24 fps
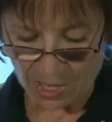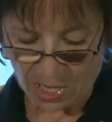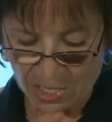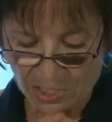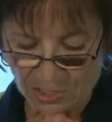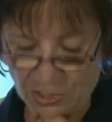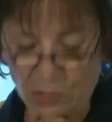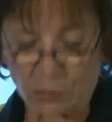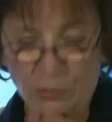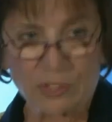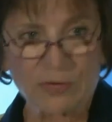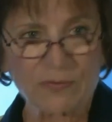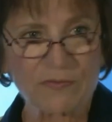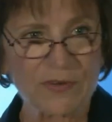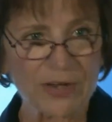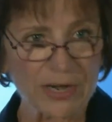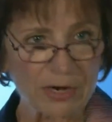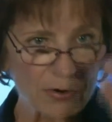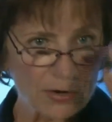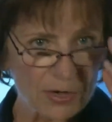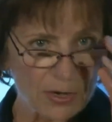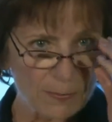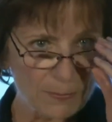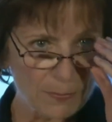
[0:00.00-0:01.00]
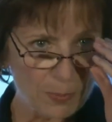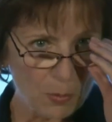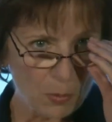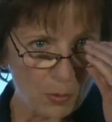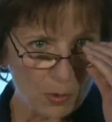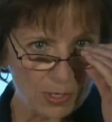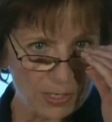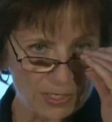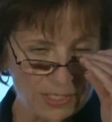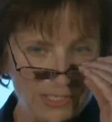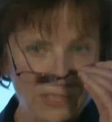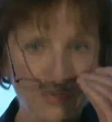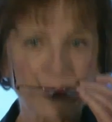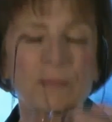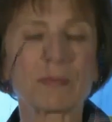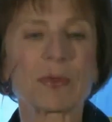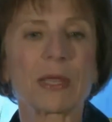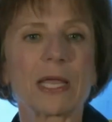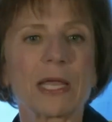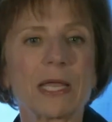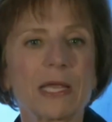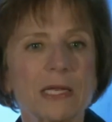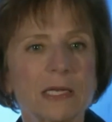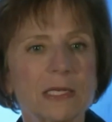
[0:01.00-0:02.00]
So it's very important to
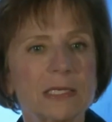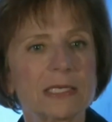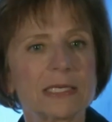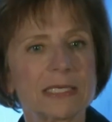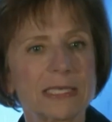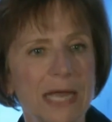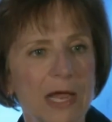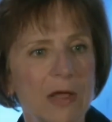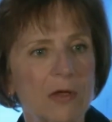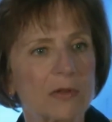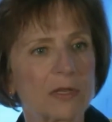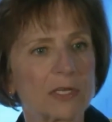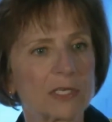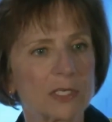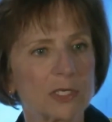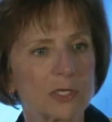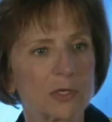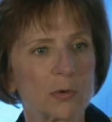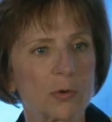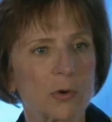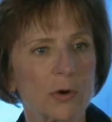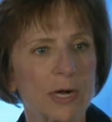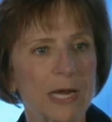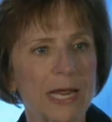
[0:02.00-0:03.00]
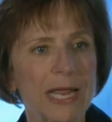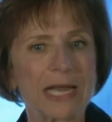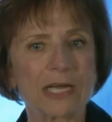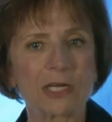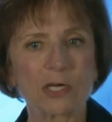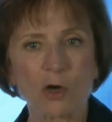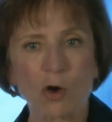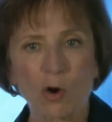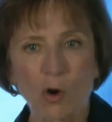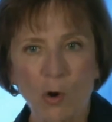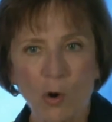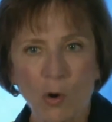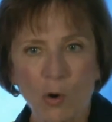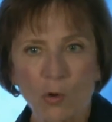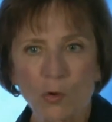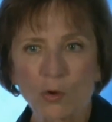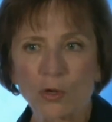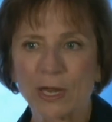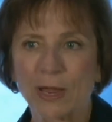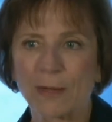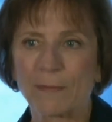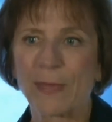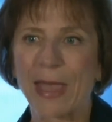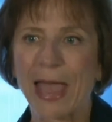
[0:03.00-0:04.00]
me to tell the story and to
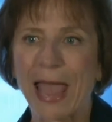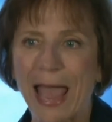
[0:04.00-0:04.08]
hold up